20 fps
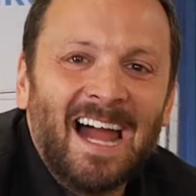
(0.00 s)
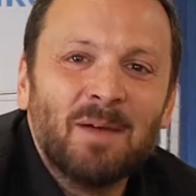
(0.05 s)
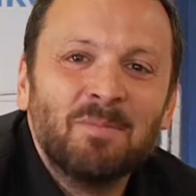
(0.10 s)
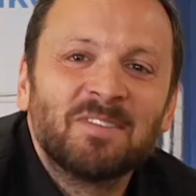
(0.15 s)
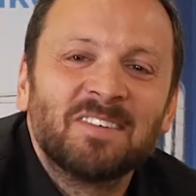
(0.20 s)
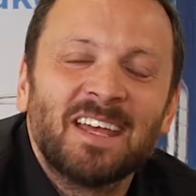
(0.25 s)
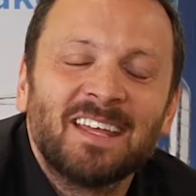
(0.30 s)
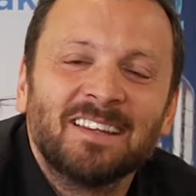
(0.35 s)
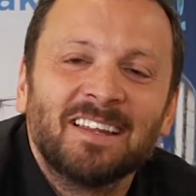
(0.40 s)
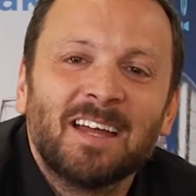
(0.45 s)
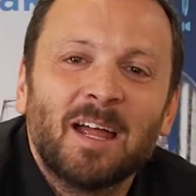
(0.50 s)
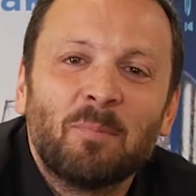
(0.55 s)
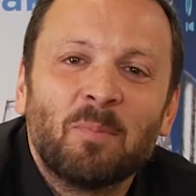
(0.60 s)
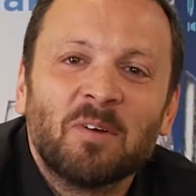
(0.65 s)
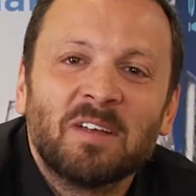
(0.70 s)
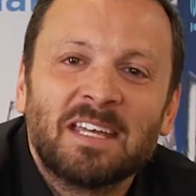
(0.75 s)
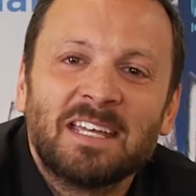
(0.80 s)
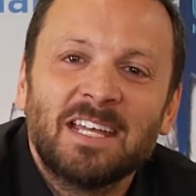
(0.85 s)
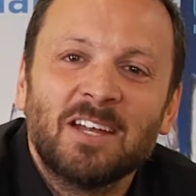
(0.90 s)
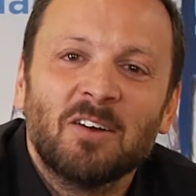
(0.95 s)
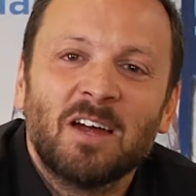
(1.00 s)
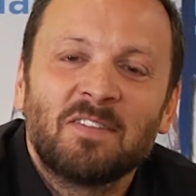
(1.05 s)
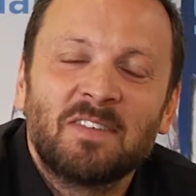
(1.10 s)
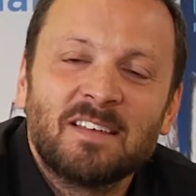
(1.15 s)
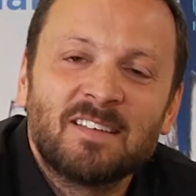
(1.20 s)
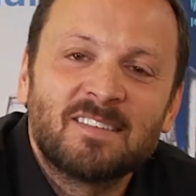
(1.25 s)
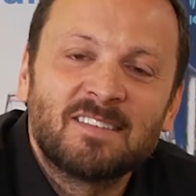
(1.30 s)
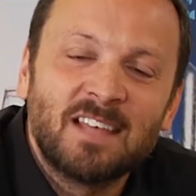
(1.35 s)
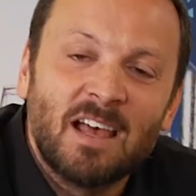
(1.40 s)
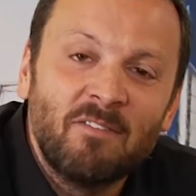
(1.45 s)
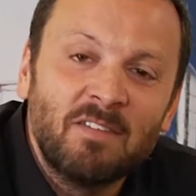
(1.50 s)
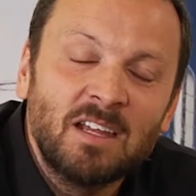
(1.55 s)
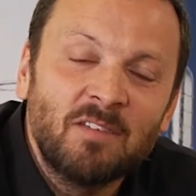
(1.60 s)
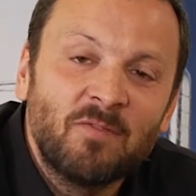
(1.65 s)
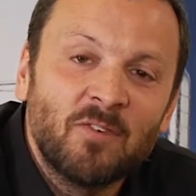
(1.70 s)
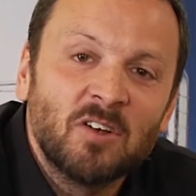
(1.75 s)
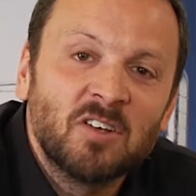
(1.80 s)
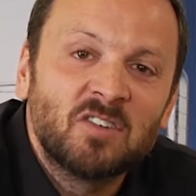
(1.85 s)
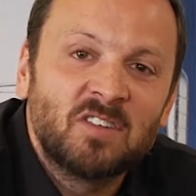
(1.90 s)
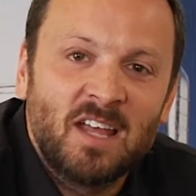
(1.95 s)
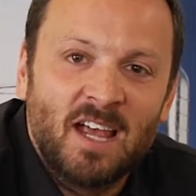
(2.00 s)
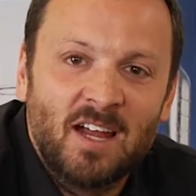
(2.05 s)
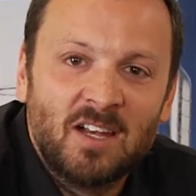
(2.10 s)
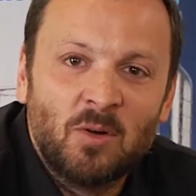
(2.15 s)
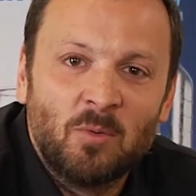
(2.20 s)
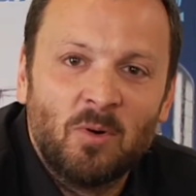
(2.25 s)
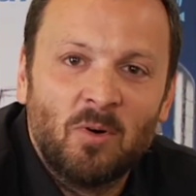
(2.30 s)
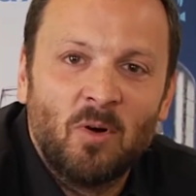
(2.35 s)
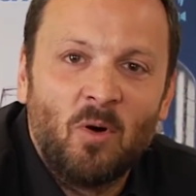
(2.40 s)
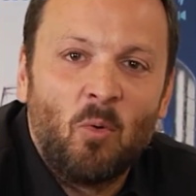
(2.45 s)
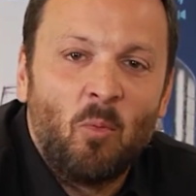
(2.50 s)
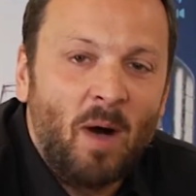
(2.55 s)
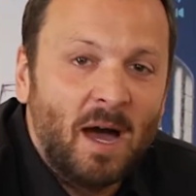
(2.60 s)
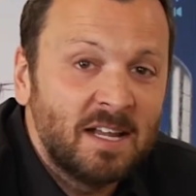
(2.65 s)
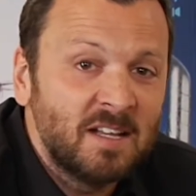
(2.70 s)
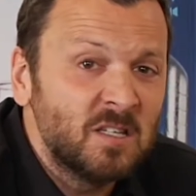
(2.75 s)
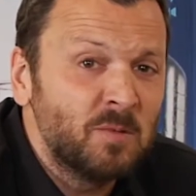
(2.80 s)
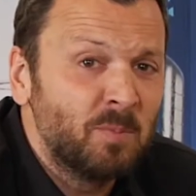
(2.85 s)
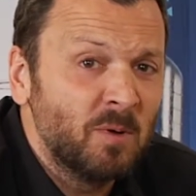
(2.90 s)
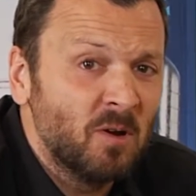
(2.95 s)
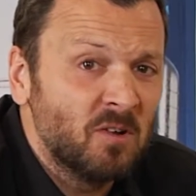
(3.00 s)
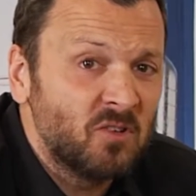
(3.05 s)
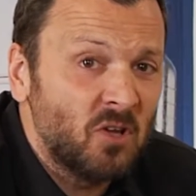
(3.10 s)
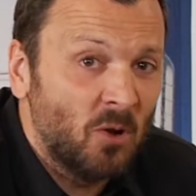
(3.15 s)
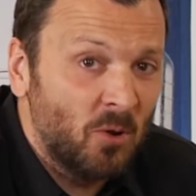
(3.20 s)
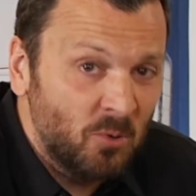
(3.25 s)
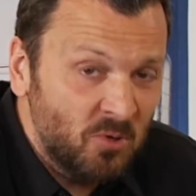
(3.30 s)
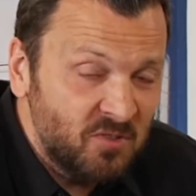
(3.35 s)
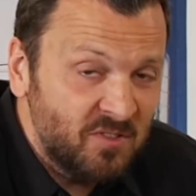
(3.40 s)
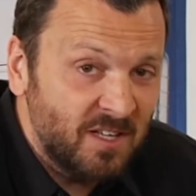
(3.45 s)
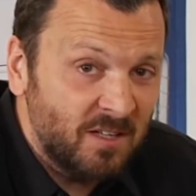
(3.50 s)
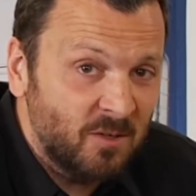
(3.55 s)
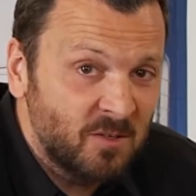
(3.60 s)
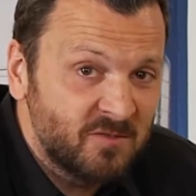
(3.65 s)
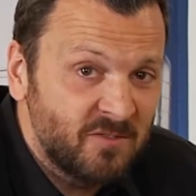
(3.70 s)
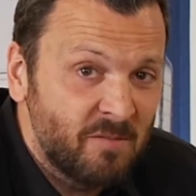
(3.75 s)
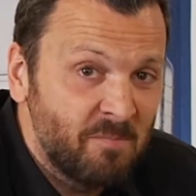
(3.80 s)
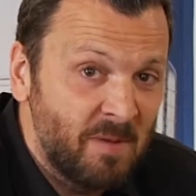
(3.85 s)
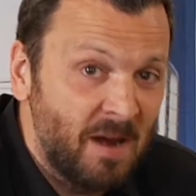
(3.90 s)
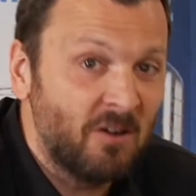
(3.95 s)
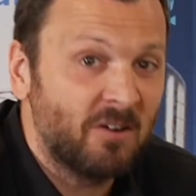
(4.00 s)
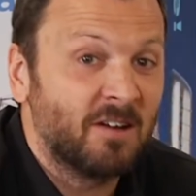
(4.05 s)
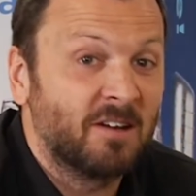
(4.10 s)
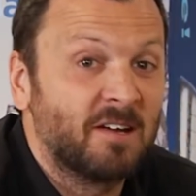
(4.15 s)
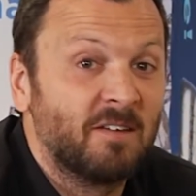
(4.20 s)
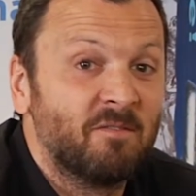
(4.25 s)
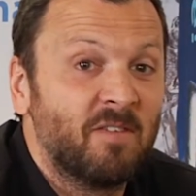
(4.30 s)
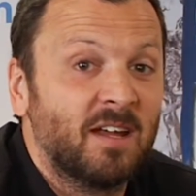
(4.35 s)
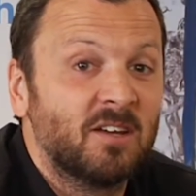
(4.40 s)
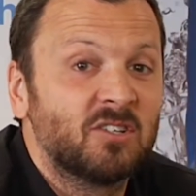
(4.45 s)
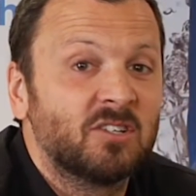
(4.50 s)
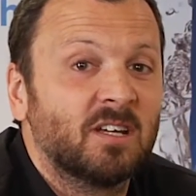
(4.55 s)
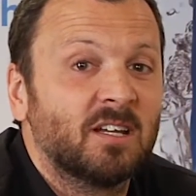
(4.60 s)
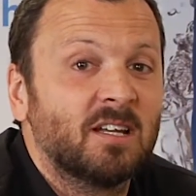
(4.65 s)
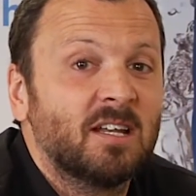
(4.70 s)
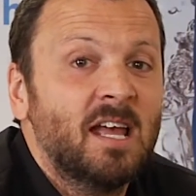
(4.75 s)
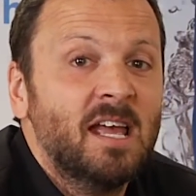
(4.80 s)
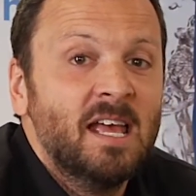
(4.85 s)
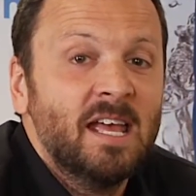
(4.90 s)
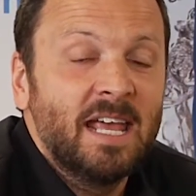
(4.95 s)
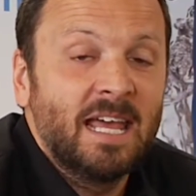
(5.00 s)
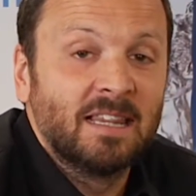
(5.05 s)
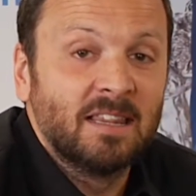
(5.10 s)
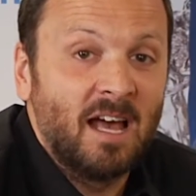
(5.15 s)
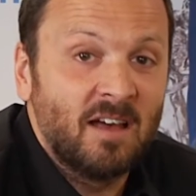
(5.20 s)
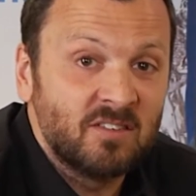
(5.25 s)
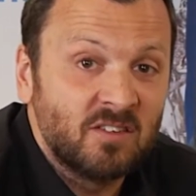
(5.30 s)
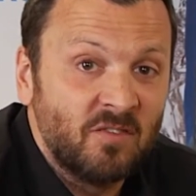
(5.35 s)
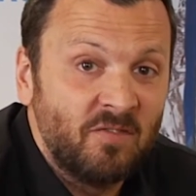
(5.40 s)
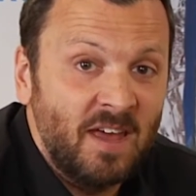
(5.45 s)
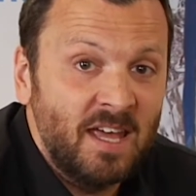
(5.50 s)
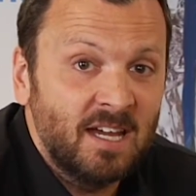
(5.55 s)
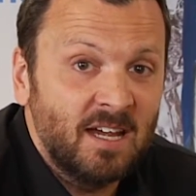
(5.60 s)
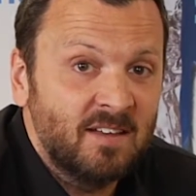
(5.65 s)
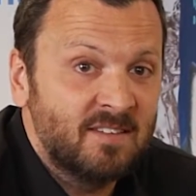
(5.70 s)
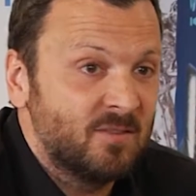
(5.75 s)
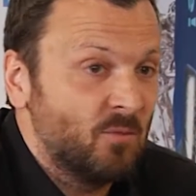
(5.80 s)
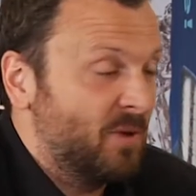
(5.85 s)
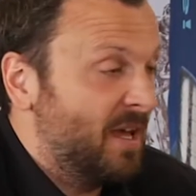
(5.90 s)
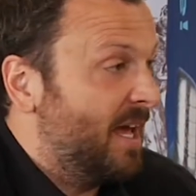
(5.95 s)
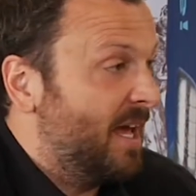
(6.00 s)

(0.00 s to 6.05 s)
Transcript: I'm Zane Lamprey here at the 71st Annual Wine and Spirits Wholesalers of America Convention in Las Vegas. We